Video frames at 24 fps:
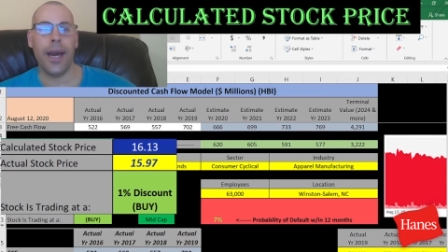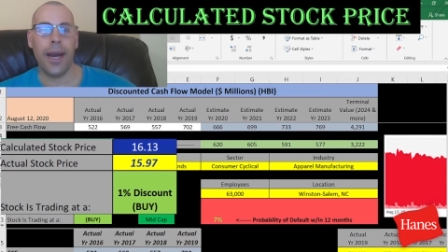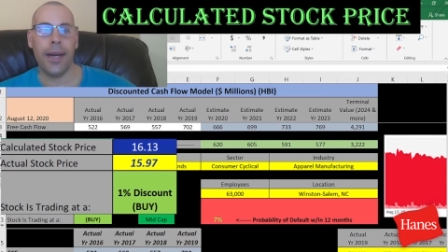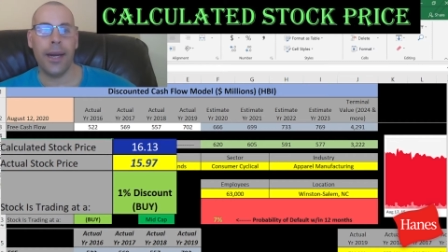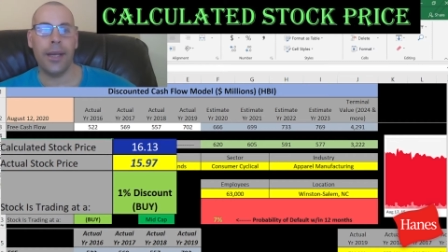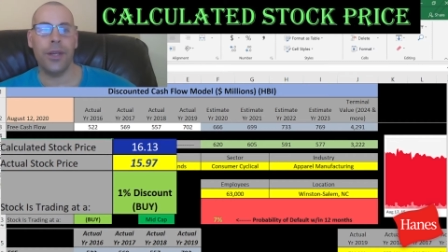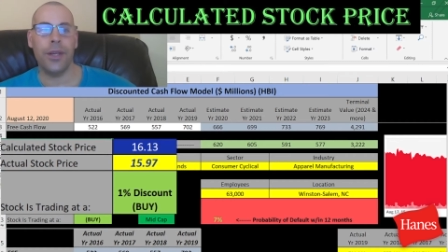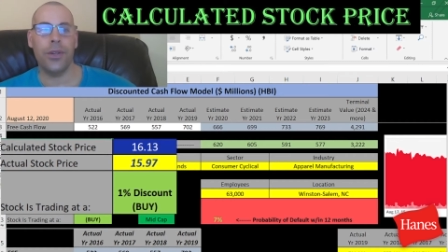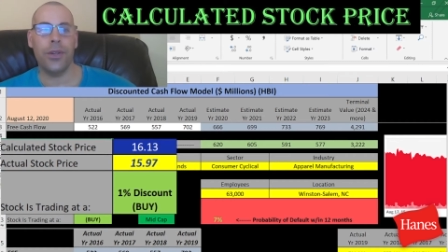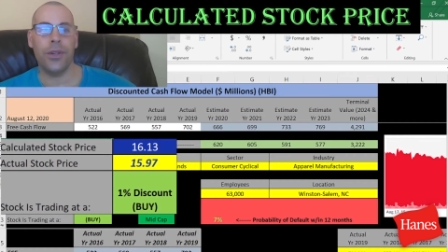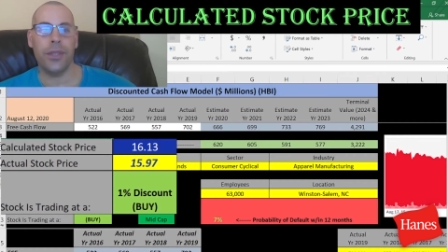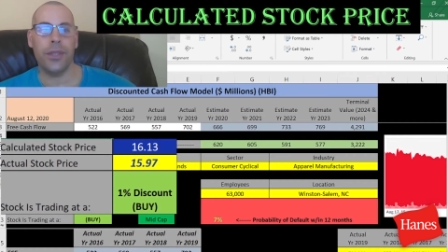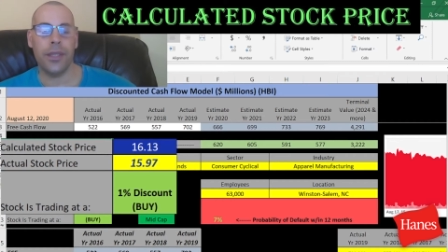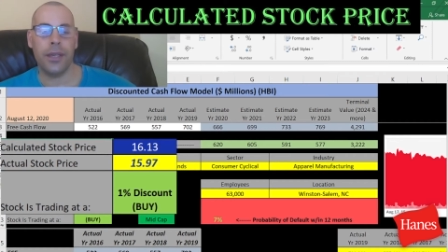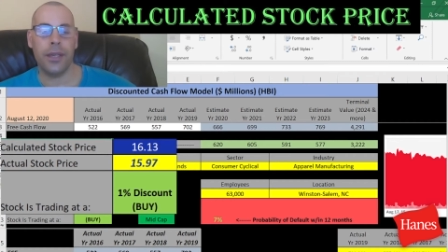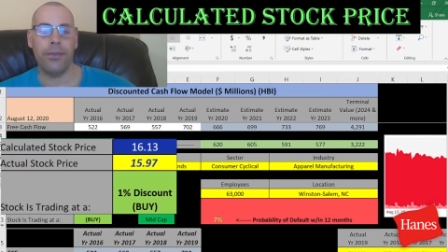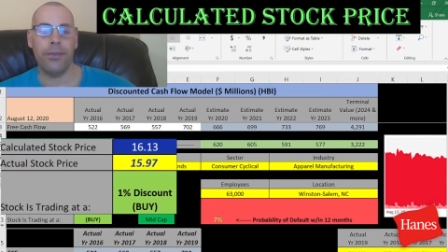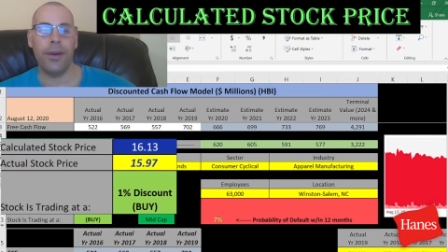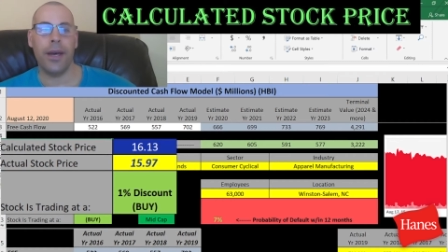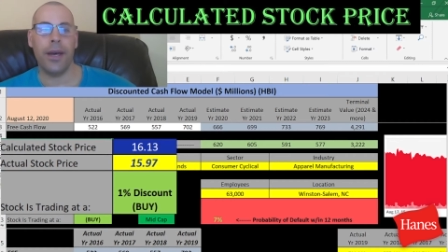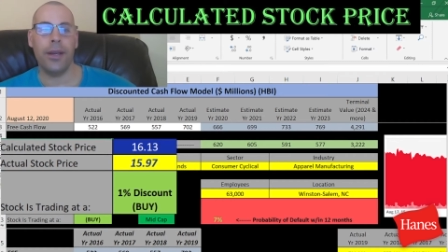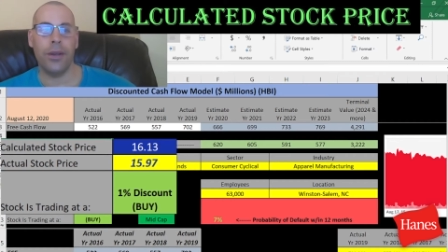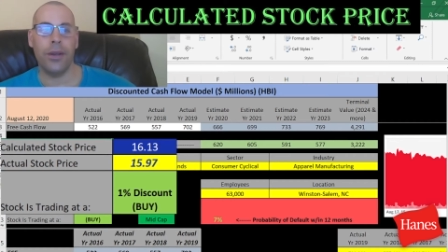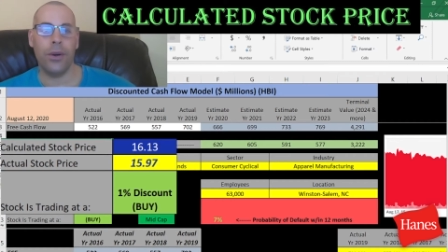at intrinsic
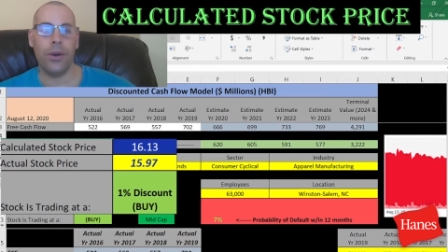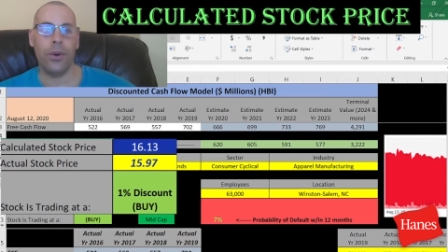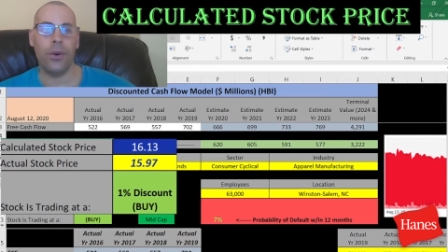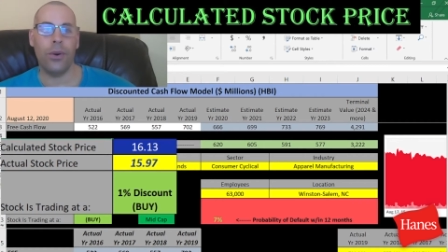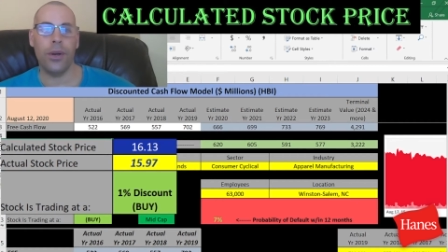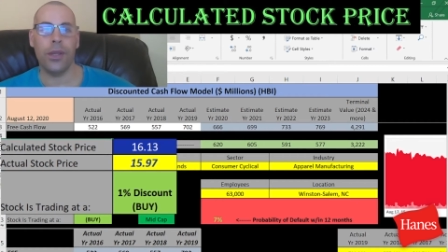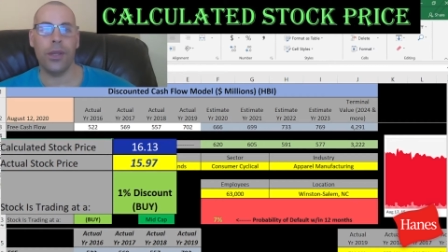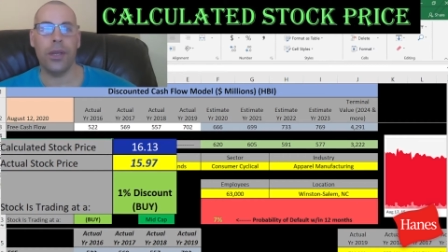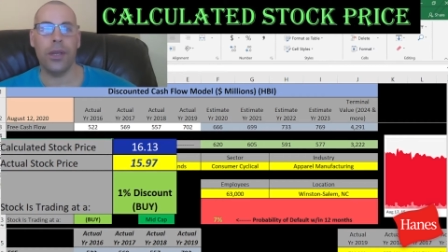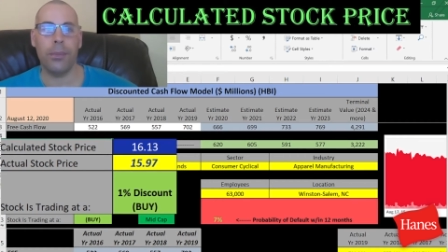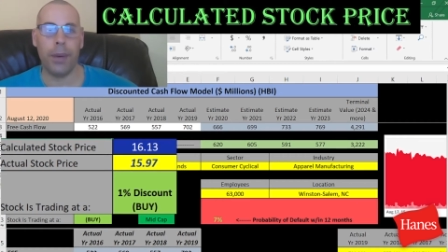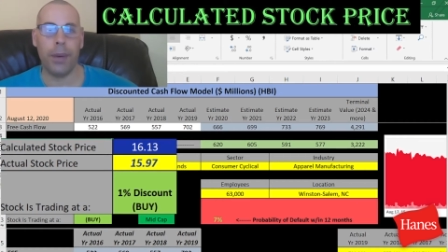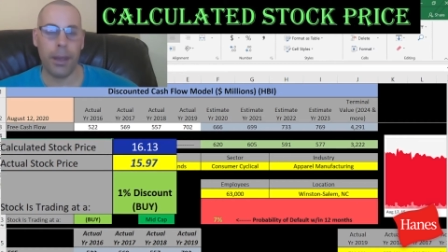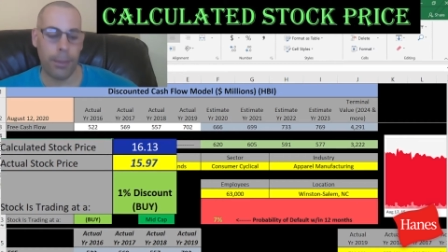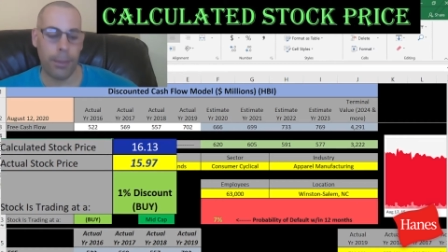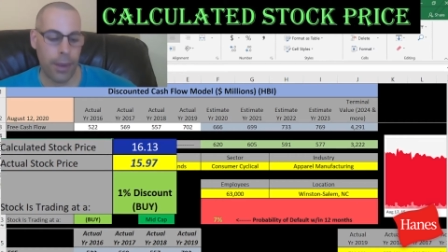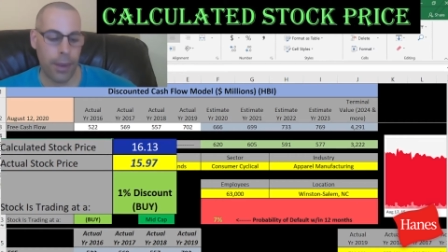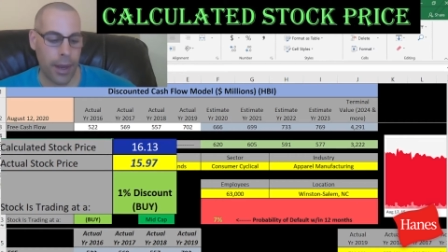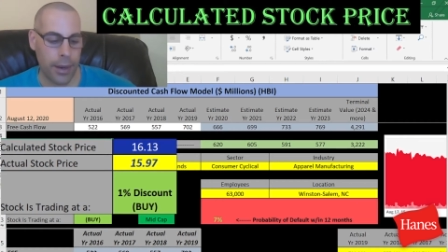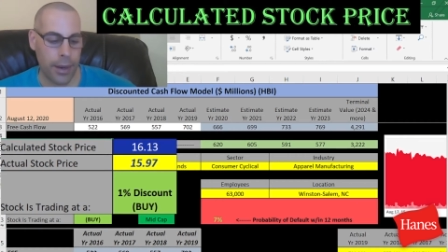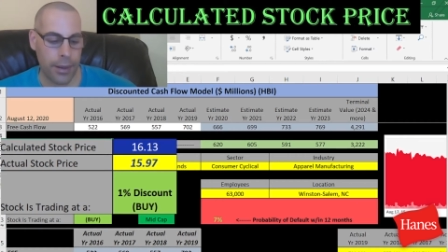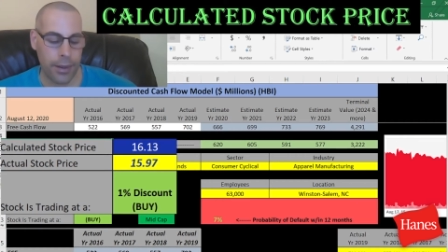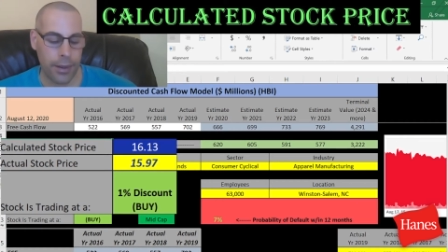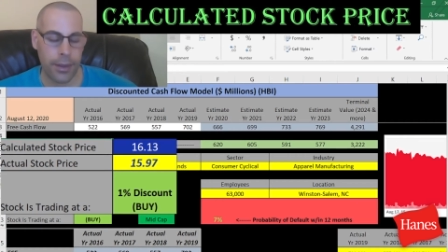value according to my
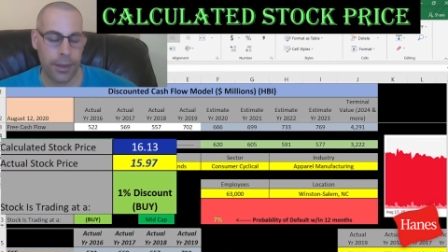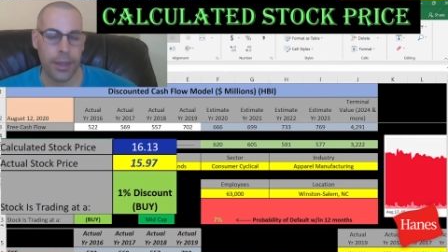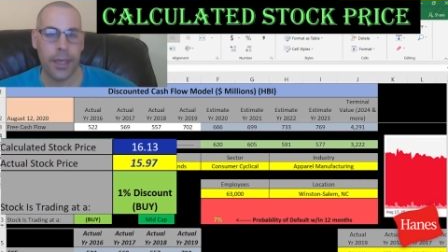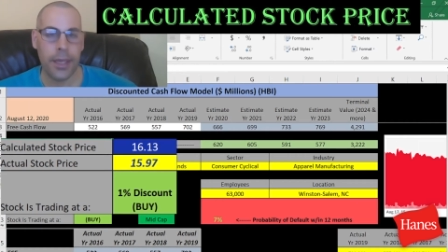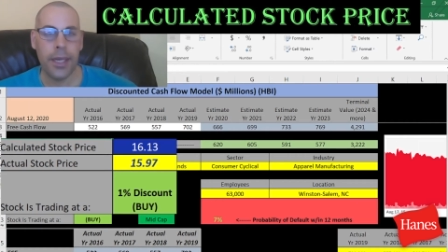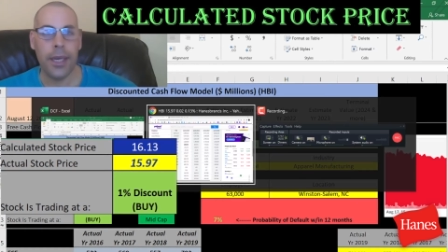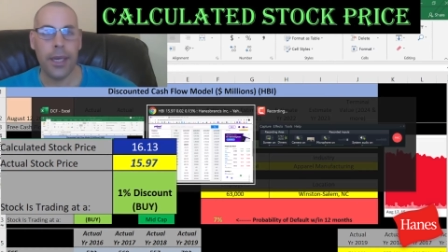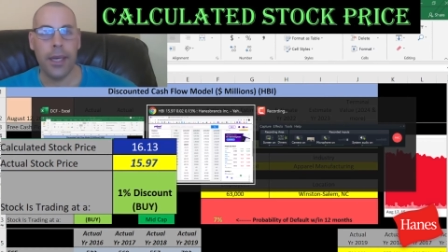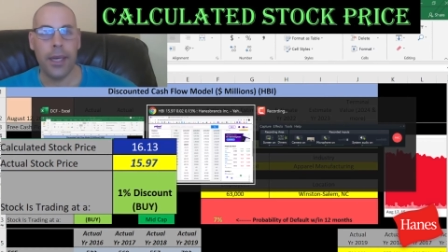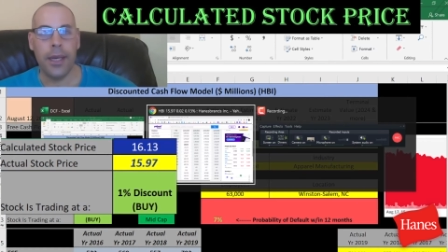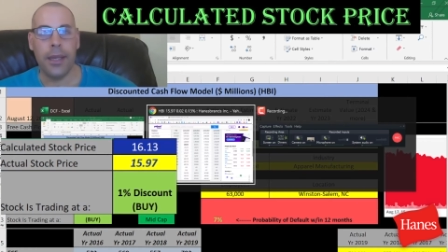model.